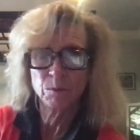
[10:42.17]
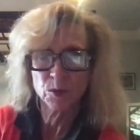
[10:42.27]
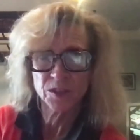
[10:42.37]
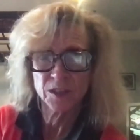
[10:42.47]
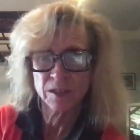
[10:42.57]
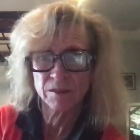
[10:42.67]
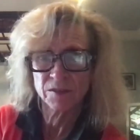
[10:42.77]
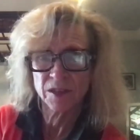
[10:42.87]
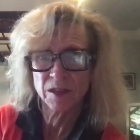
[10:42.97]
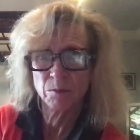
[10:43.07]

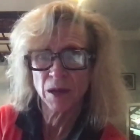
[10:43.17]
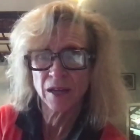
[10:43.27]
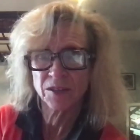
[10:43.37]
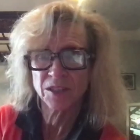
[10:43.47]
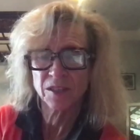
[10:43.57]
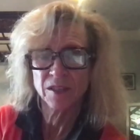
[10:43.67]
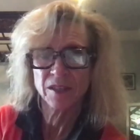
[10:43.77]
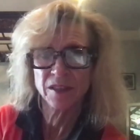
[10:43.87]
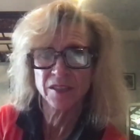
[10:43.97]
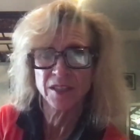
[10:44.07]
positive about
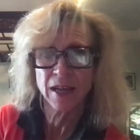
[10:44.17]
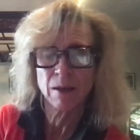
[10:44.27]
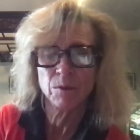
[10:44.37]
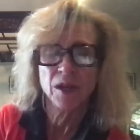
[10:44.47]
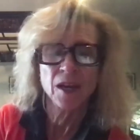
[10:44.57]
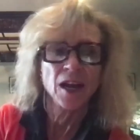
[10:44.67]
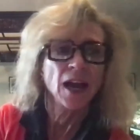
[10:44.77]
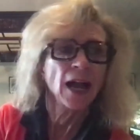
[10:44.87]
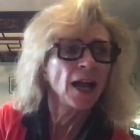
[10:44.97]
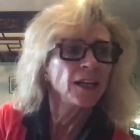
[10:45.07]
the dam.
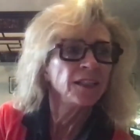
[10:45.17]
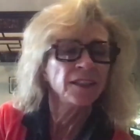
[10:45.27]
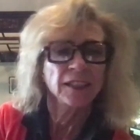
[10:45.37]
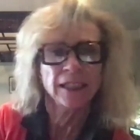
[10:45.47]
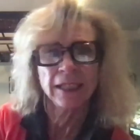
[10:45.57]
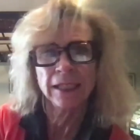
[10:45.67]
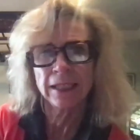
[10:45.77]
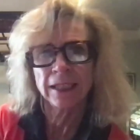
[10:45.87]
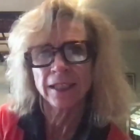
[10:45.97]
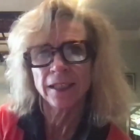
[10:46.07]
And the key
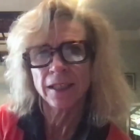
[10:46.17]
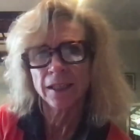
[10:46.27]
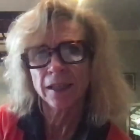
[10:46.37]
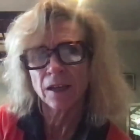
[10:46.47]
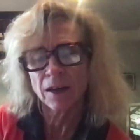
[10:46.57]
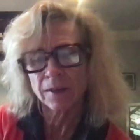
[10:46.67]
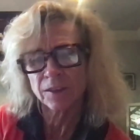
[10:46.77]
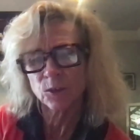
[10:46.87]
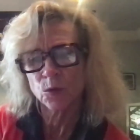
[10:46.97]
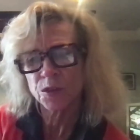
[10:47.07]
thing here, I
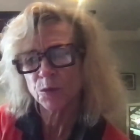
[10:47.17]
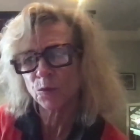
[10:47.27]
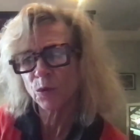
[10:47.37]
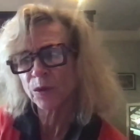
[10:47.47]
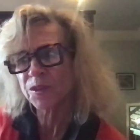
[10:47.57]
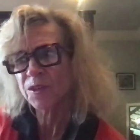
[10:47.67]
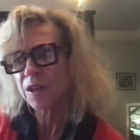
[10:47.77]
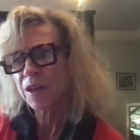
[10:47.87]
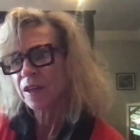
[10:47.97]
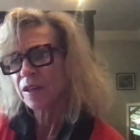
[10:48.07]
thought, was
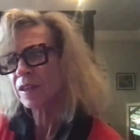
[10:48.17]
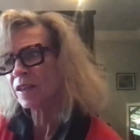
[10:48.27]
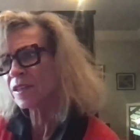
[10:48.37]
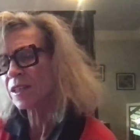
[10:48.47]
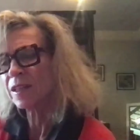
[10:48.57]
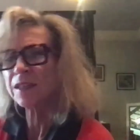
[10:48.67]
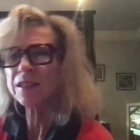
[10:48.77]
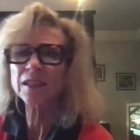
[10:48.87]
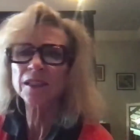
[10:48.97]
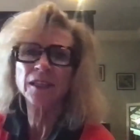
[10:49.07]
that
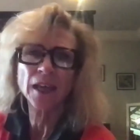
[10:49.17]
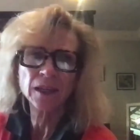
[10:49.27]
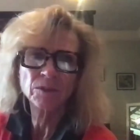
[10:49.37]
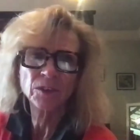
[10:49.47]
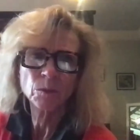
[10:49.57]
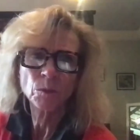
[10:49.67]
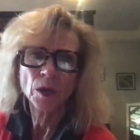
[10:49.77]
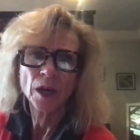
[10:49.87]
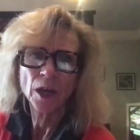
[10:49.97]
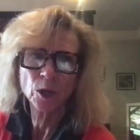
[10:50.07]
it gave
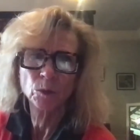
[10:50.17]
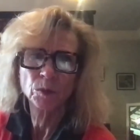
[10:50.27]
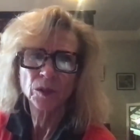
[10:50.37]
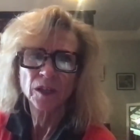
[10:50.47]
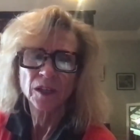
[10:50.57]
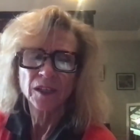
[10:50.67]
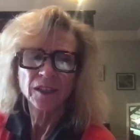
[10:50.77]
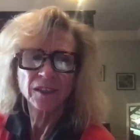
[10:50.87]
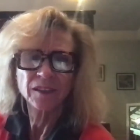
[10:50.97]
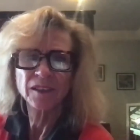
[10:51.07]
them hope.
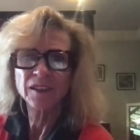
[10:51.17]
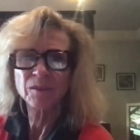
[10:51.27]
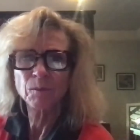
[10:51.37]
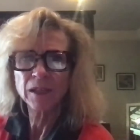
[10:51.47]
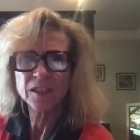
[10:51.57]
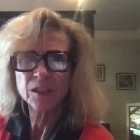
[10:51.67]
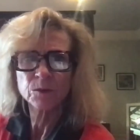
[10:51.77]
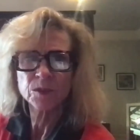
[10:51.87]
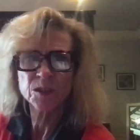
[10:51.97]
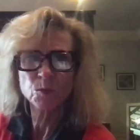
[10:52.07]
It it meant it
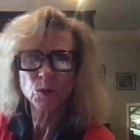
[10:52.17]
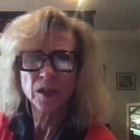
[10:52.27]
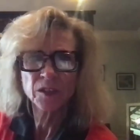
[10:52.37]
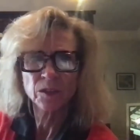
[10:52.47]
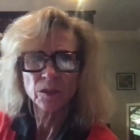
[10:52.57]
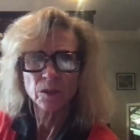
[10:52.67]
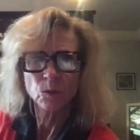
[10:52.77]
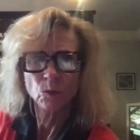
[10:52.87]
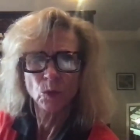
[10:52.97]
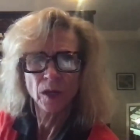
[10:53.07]
was worth
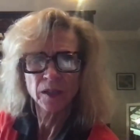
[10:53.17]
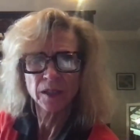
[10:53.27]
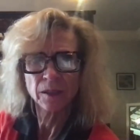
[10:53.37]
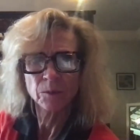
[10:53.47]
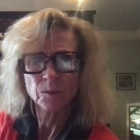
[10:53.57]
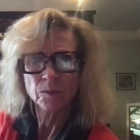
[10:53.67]
working